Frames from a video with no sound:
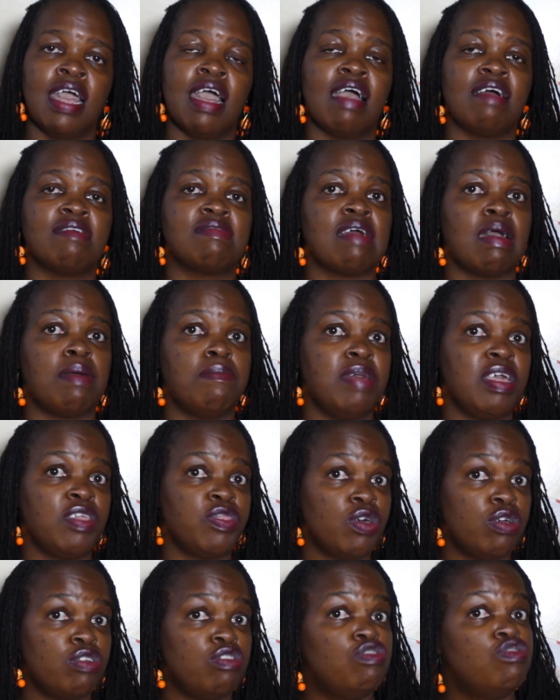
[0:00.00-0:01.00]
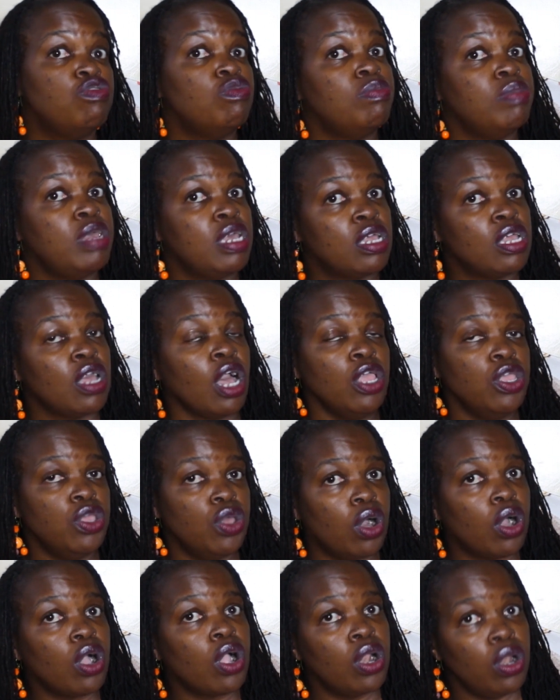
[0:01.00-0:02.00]
as a method to make
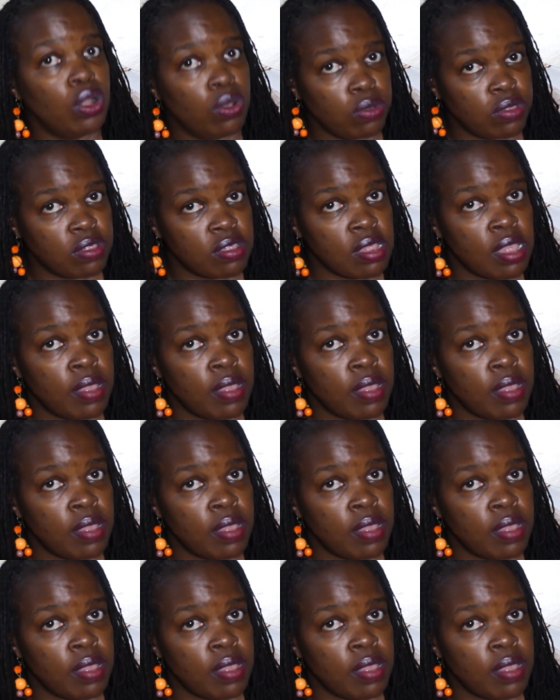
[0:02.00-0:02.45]
your clothes.